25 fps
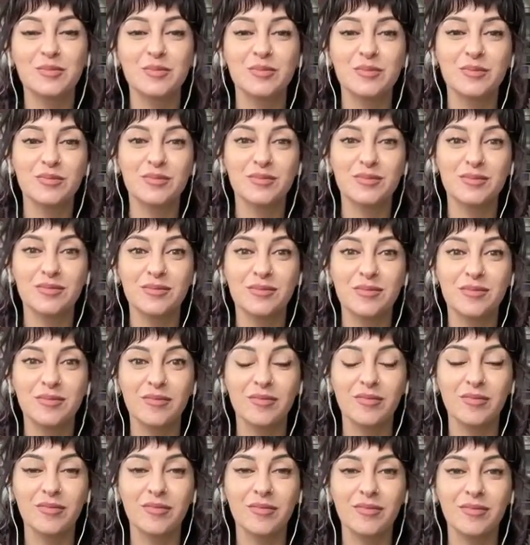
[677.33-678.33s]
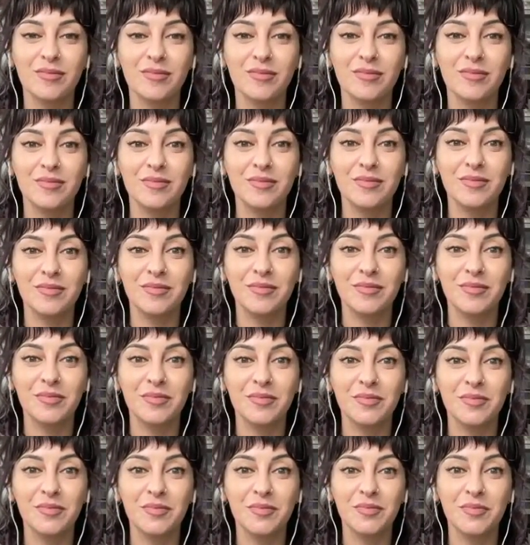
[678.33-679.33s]

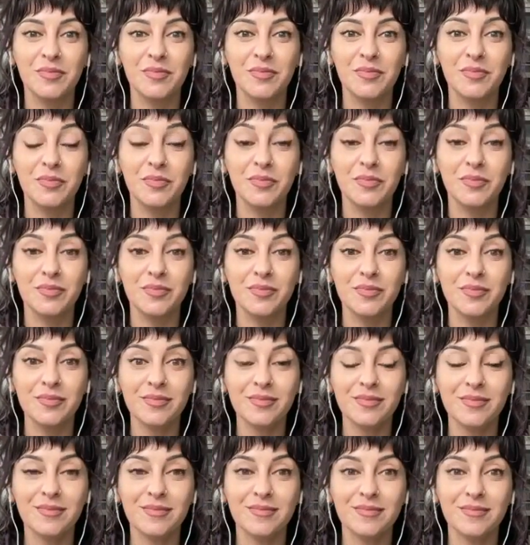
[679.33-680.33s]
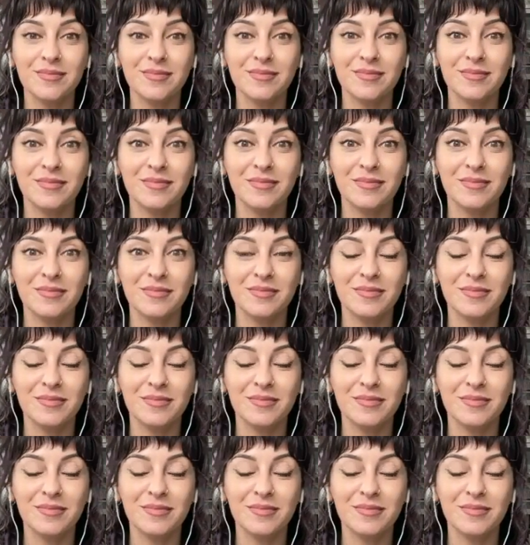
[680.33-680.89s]
The person shown says nothing.